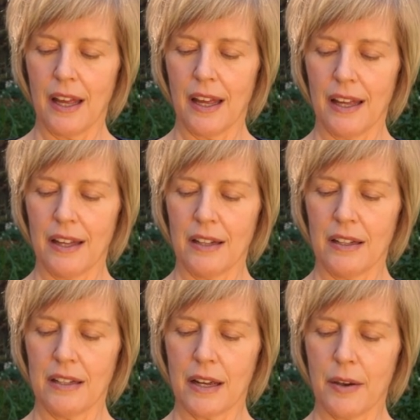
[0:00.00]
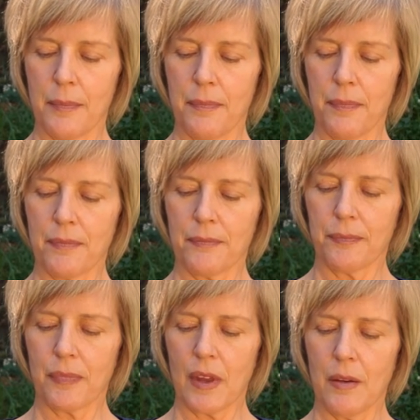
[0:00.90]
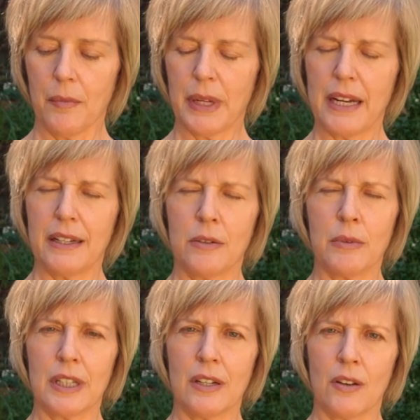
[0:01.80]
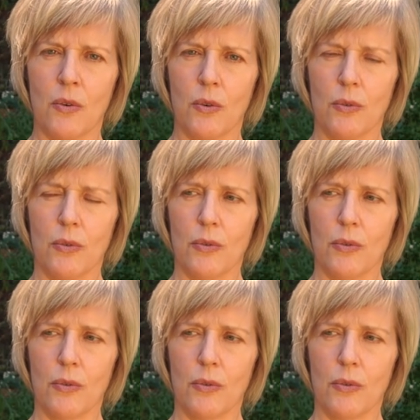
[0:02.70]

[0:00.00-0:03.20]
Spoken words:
and but I didn't really know